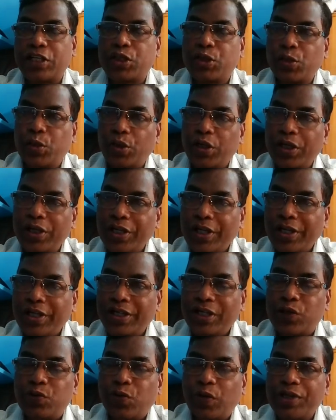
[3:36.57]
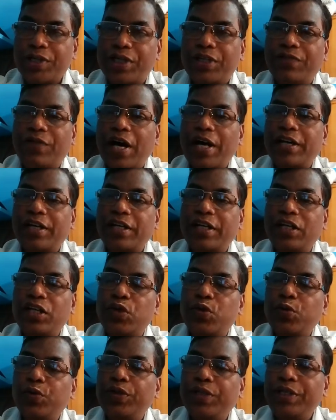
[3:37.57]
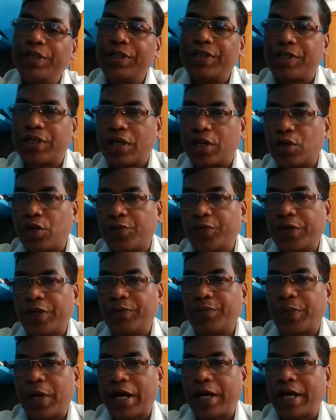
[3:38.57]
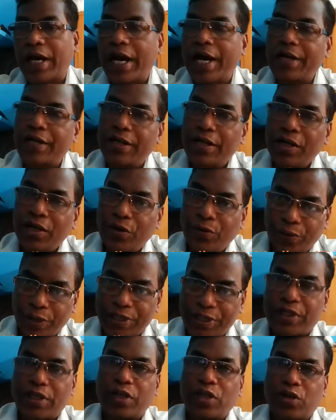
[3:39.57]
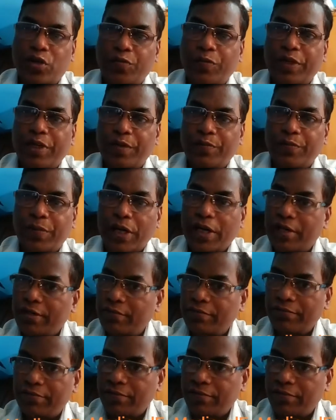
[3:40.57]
so it was divided into Eastern Roman Empire and Western Roman Empire.